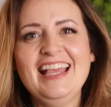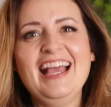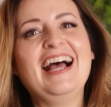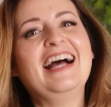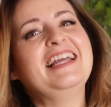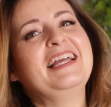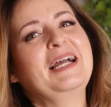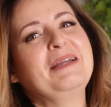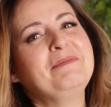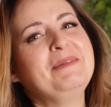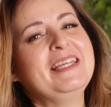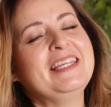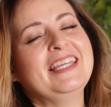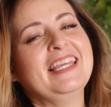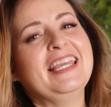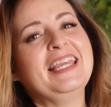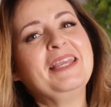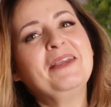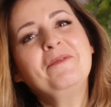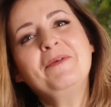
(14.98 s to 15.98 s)
Hi, I'm
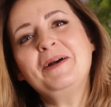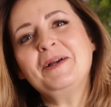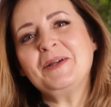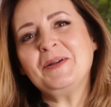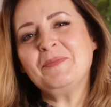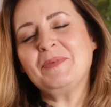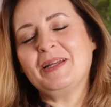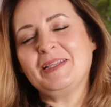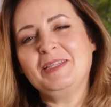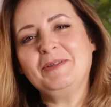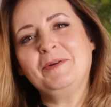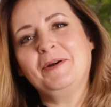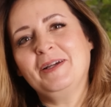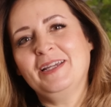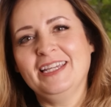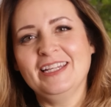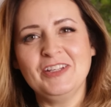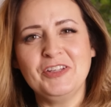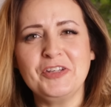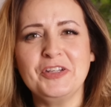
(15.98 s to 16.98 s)
Nikki. Welcome back to our
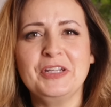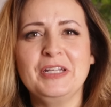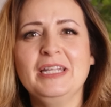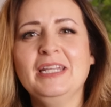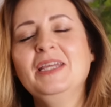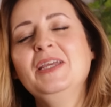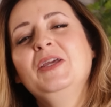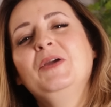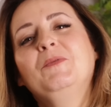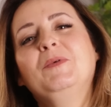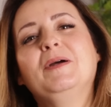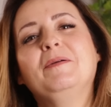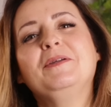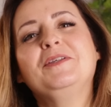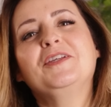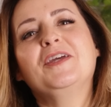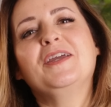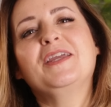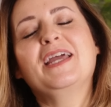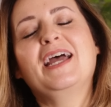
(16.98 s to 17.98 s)
kitchen, where we
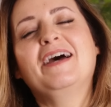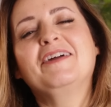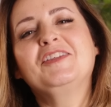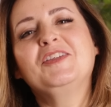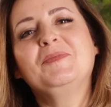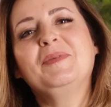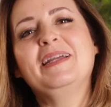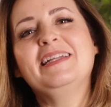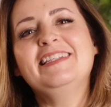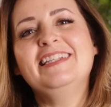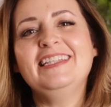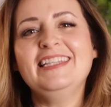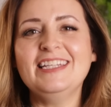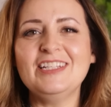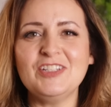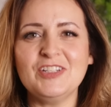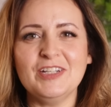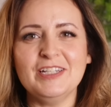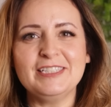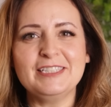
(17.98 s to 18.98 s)
show you how to make
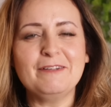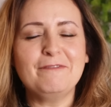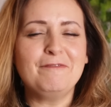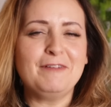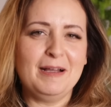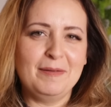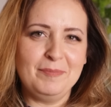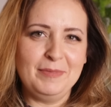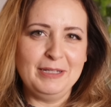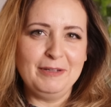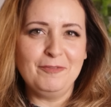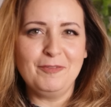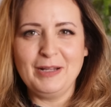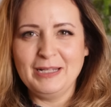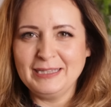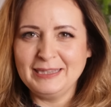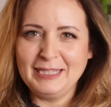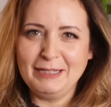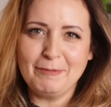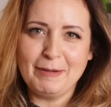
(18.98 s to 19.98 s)
delicious,
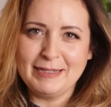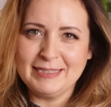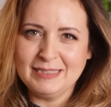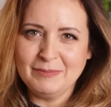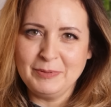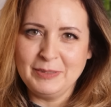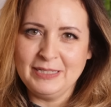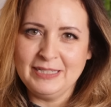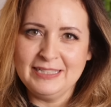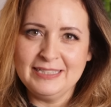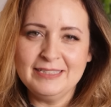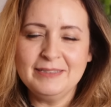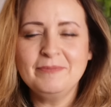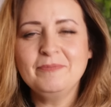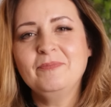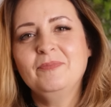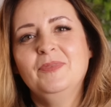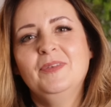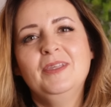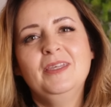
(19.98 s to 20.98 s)
family-friendly recipes.
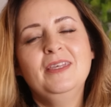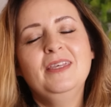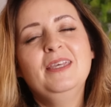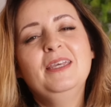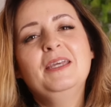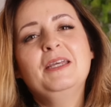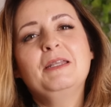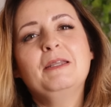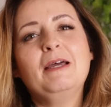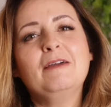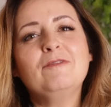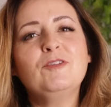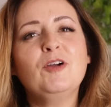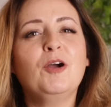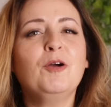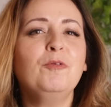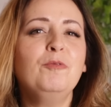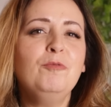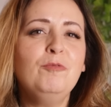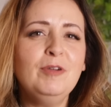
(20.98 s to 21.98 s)
Now, I've
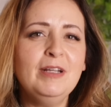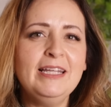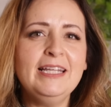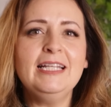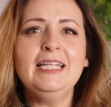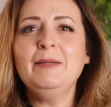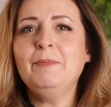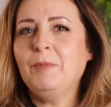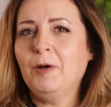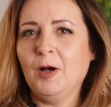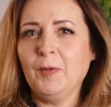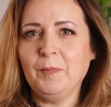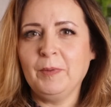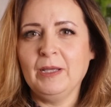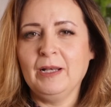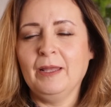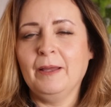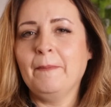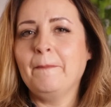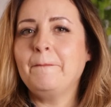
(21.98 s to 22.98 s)
got a really
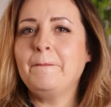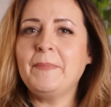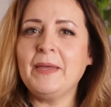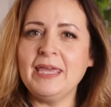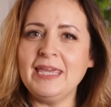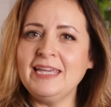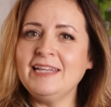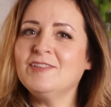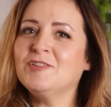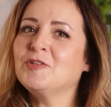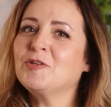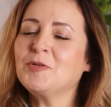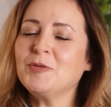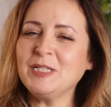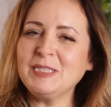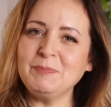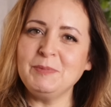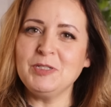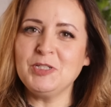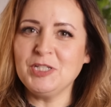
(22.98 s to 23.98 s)
popular baked
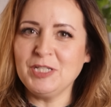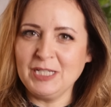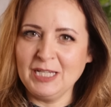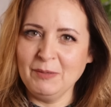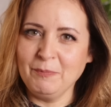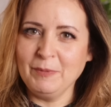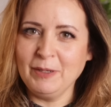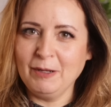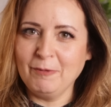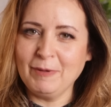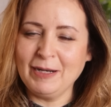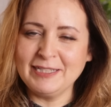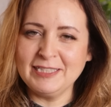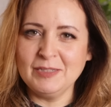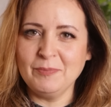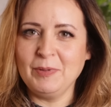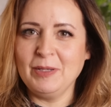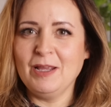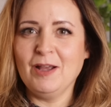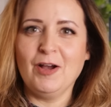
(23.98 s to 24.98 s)
crispy chicken wing
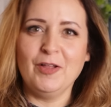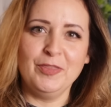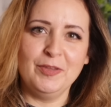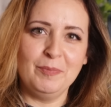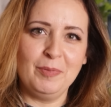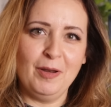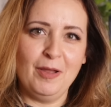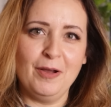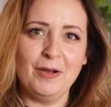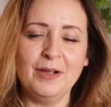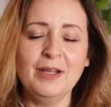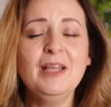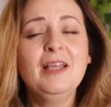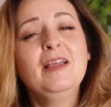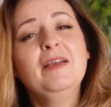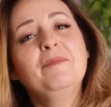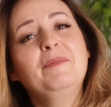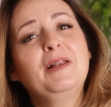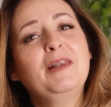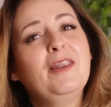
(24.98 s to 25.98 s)
recipe on the blog,
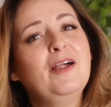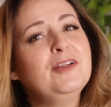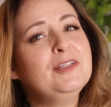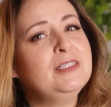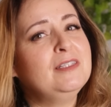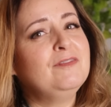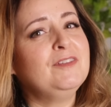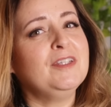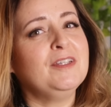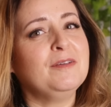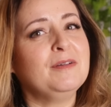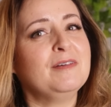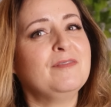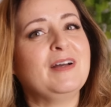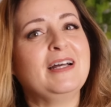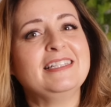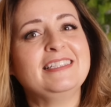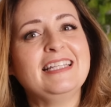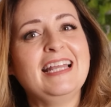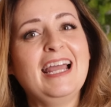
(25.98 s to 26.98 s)
but lots of you have
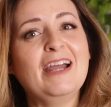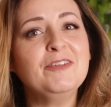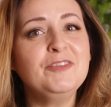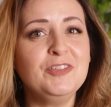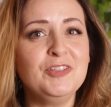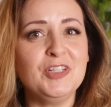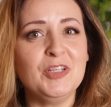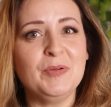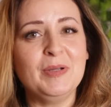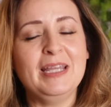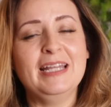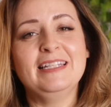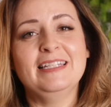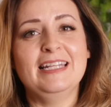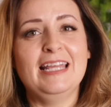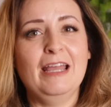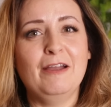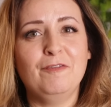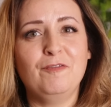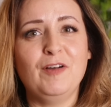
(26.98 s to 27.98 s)
asked how to do it in
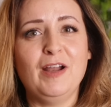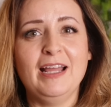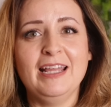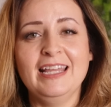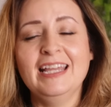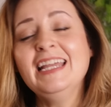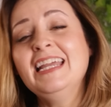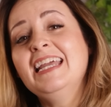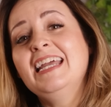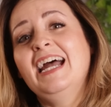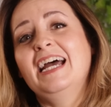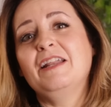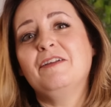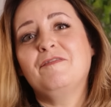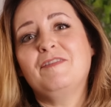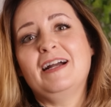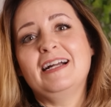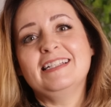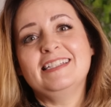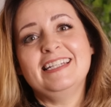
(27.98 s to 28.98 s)
an air fryer, and in
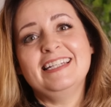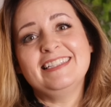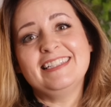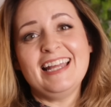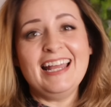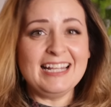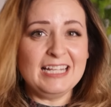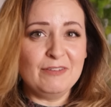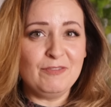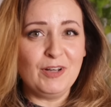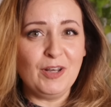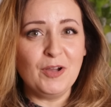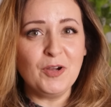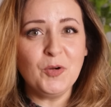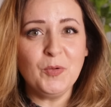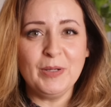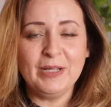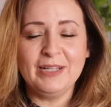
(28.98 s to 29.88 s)
fact, it's a heck of a lot